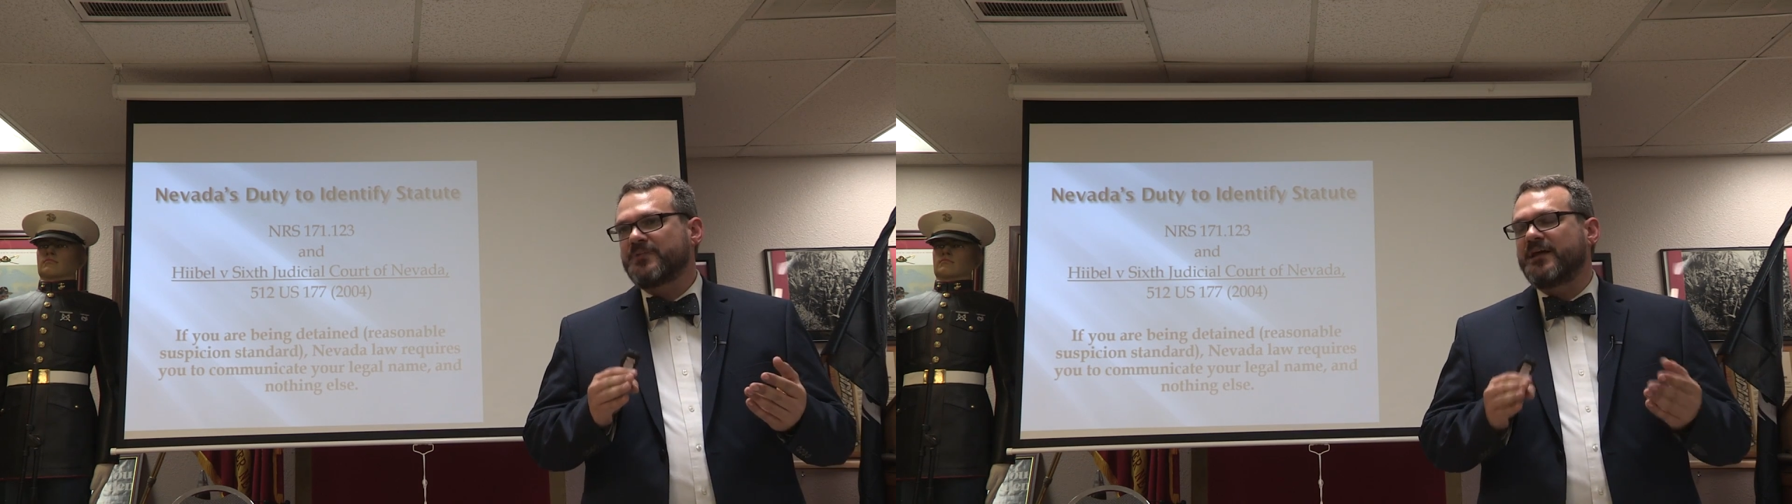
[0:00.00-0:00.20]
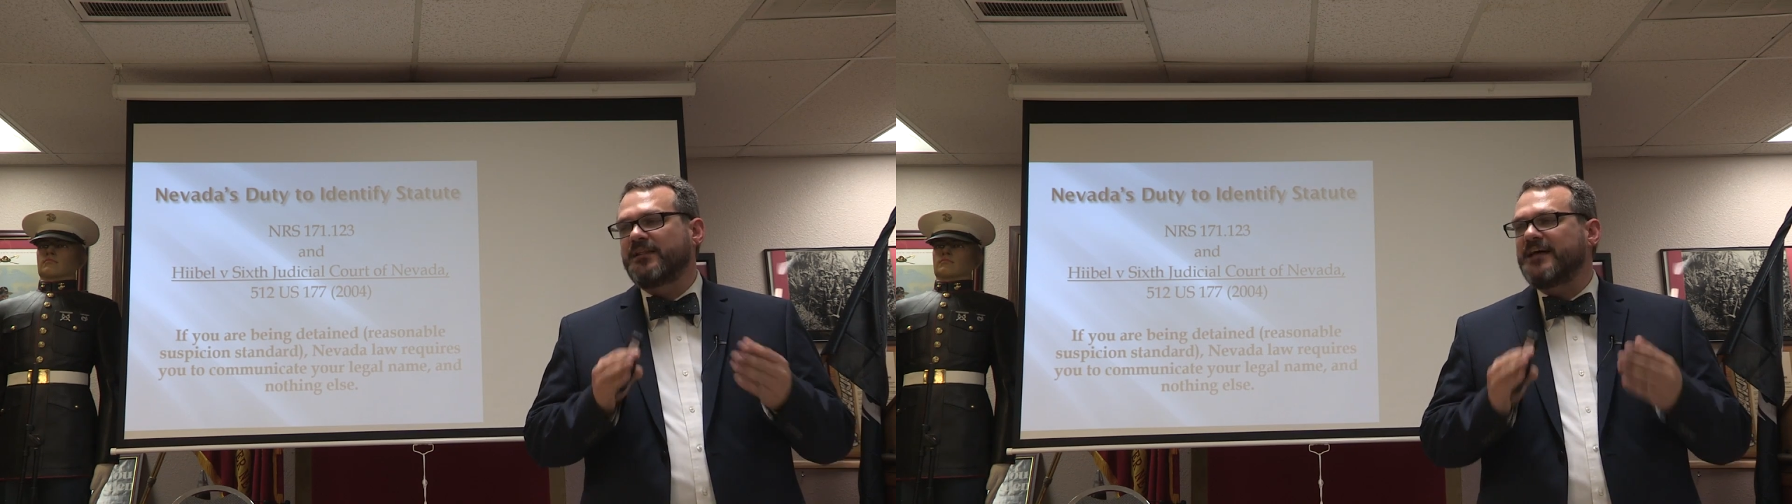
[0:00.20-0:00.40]

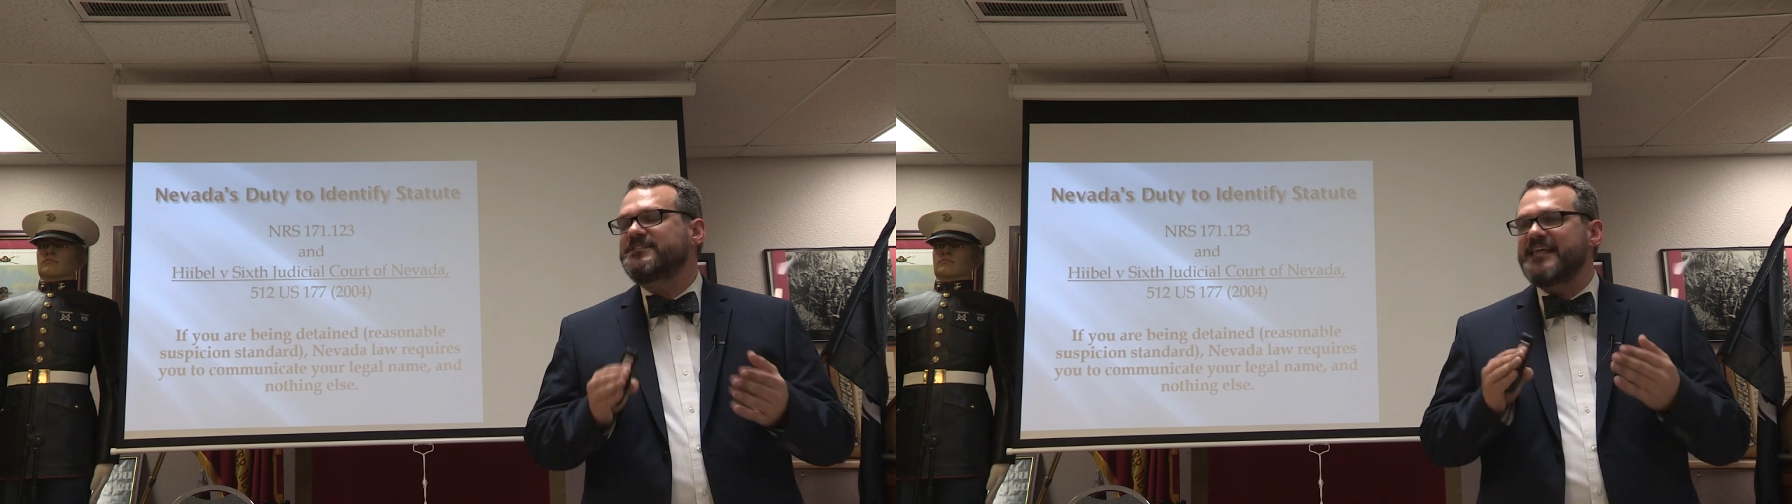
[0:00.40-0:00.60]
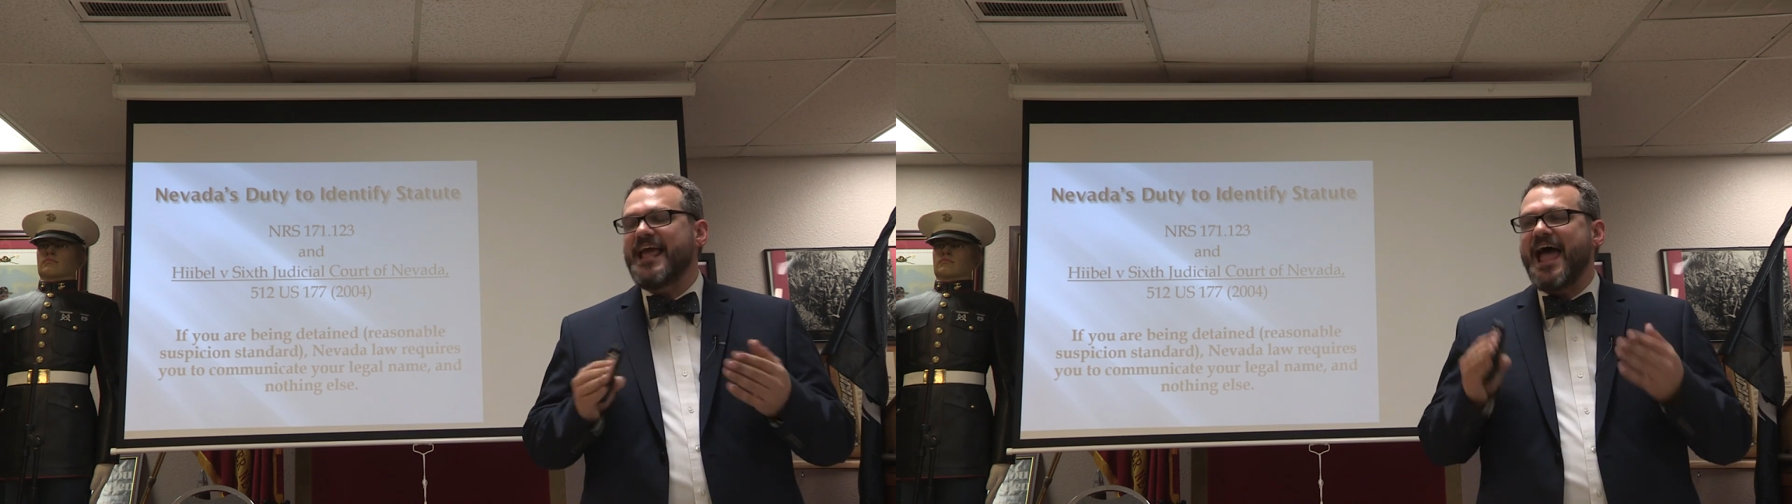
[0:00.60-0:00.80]
Unless
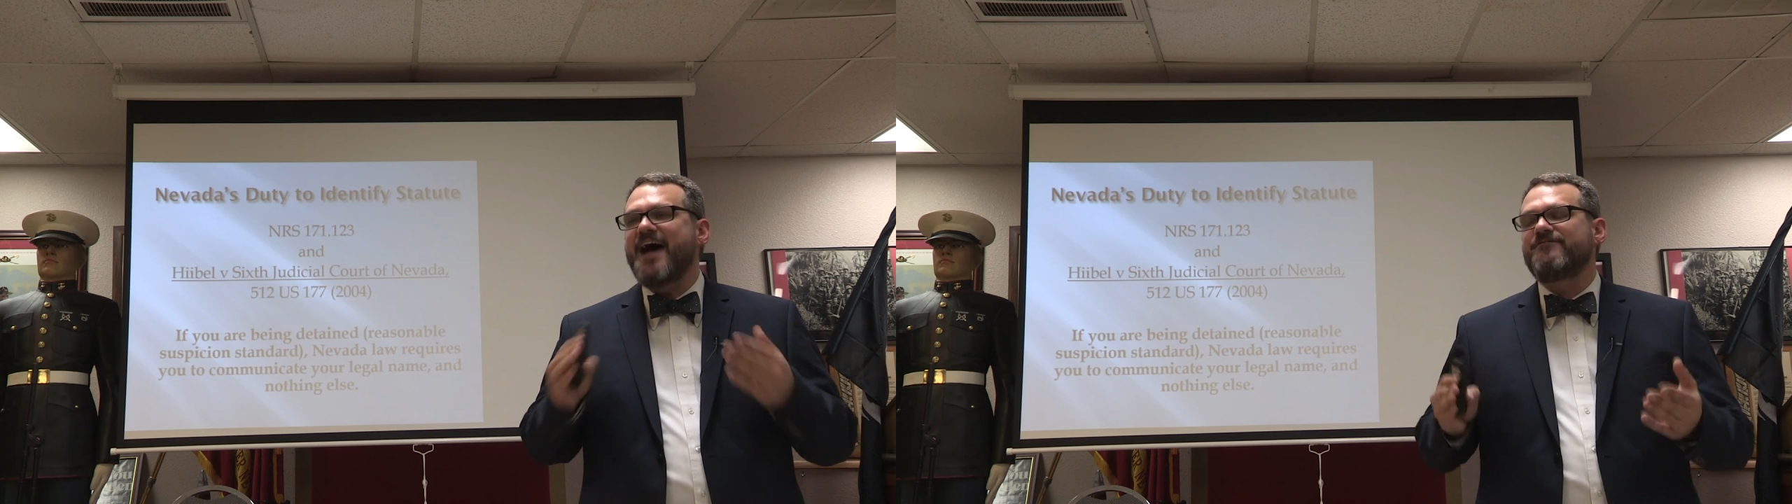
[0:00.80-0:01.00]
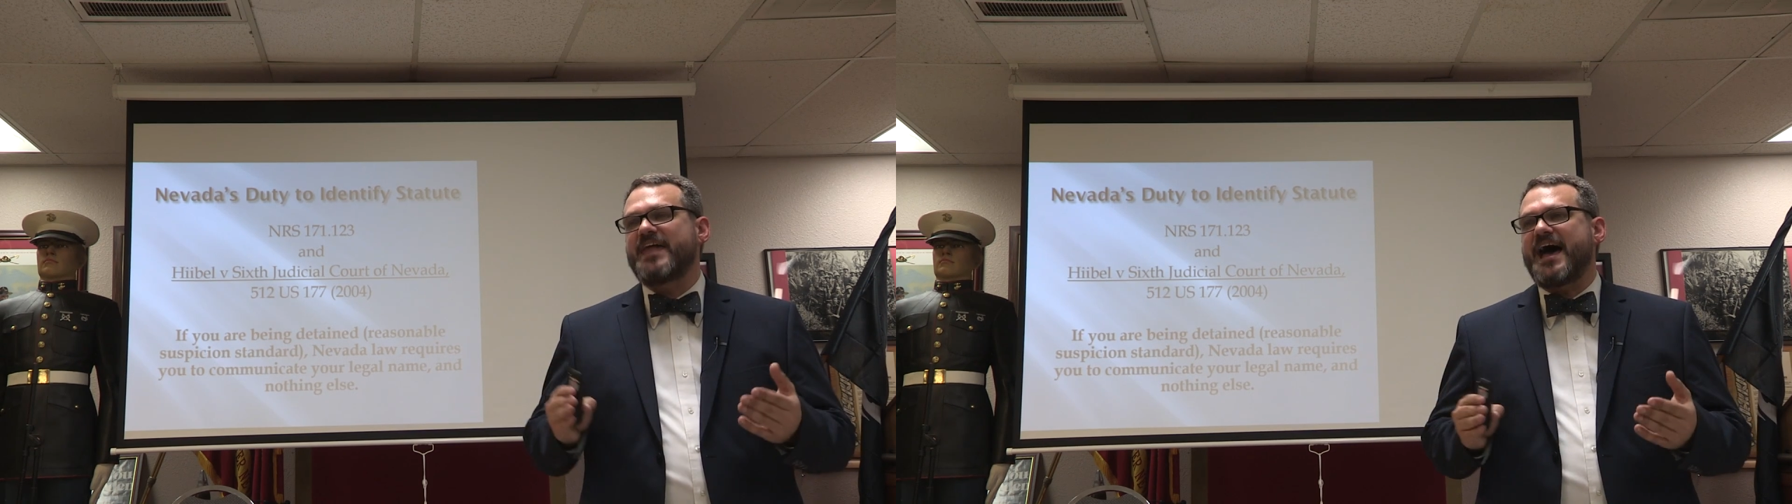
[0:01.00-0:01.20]
they
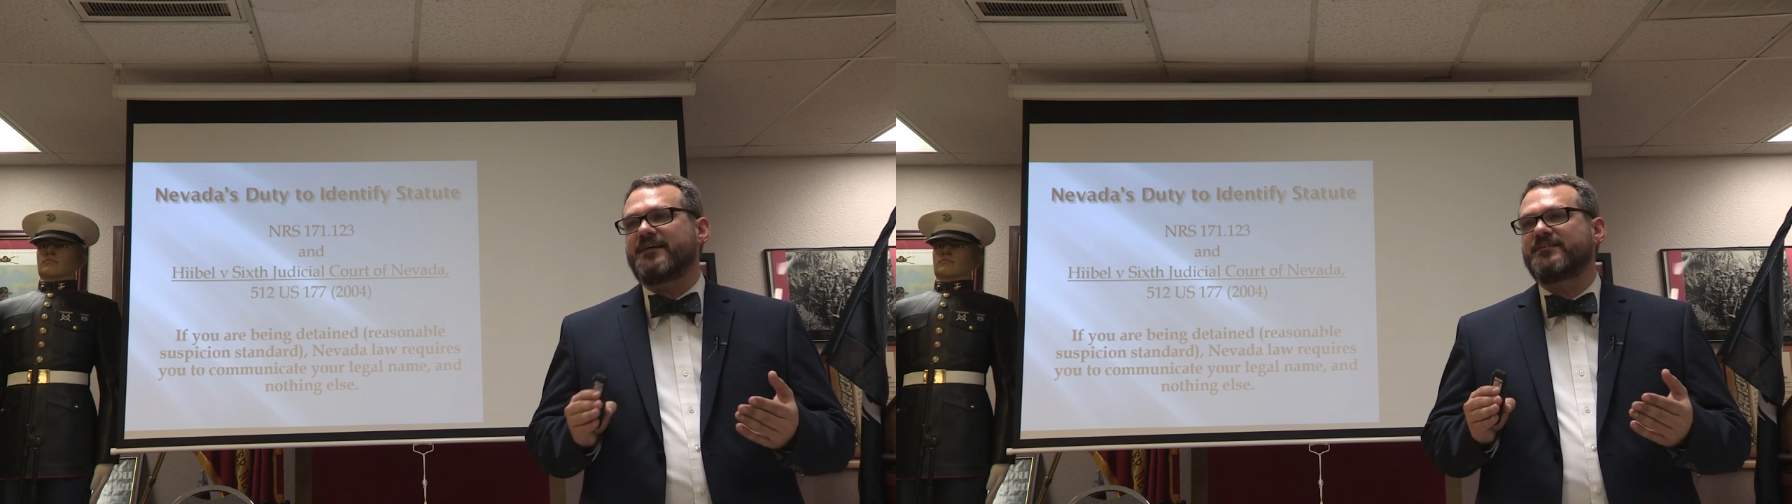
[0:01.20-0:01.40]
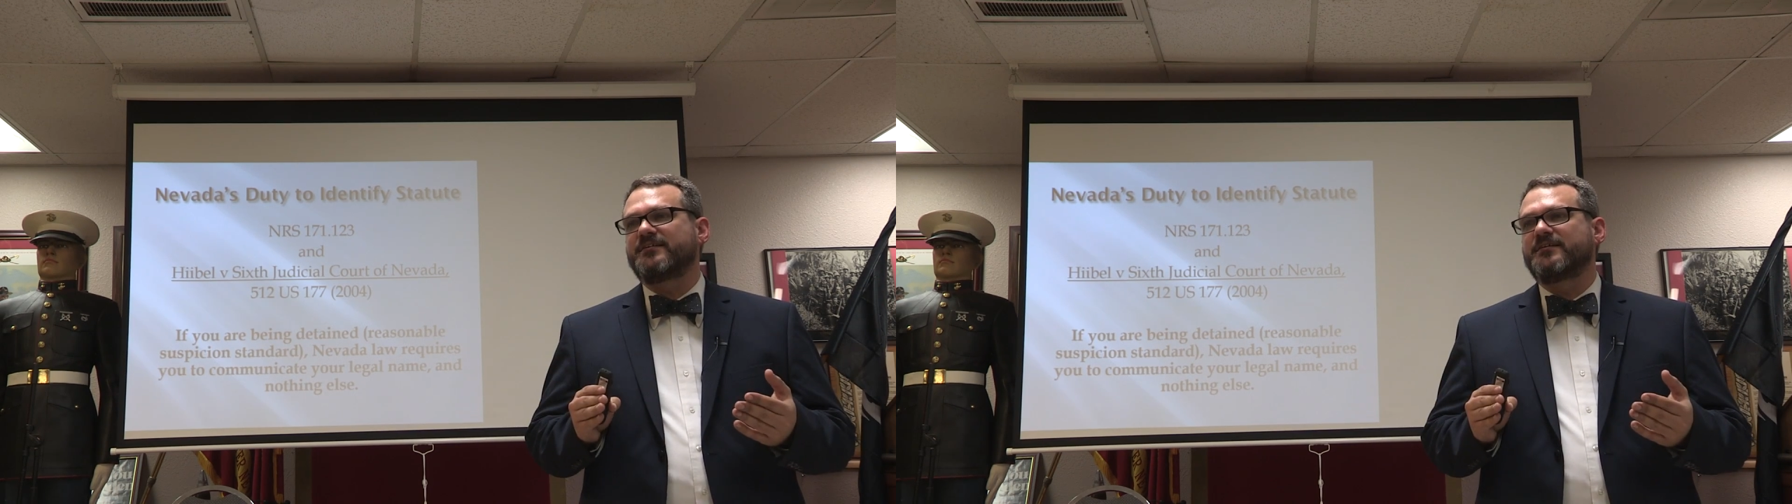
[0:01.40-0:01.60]
have that,